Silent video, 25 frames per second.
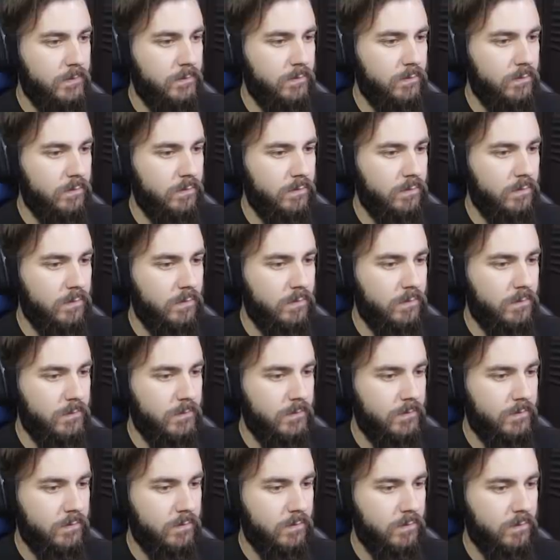
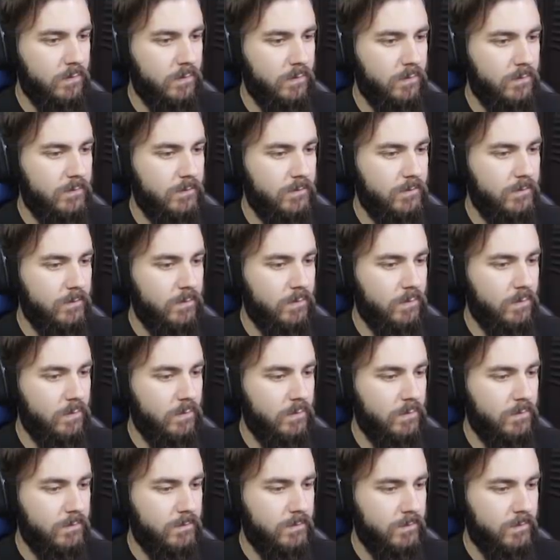
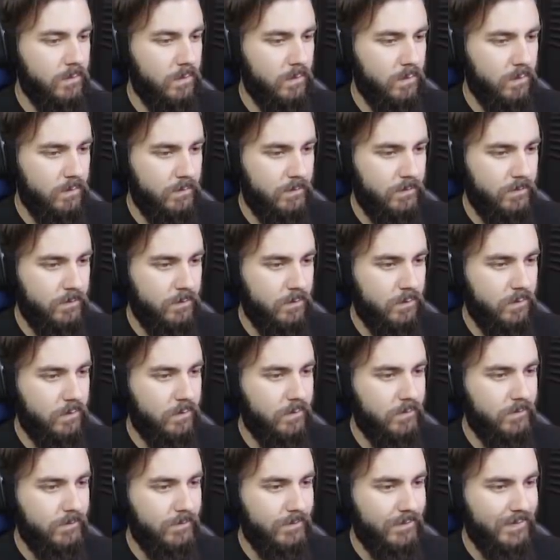
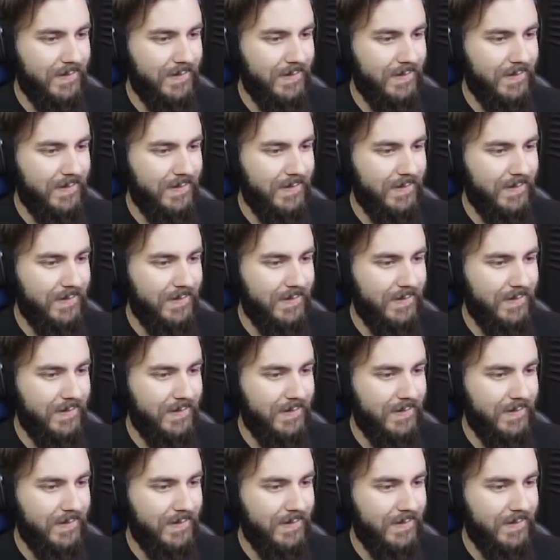(no one is talking)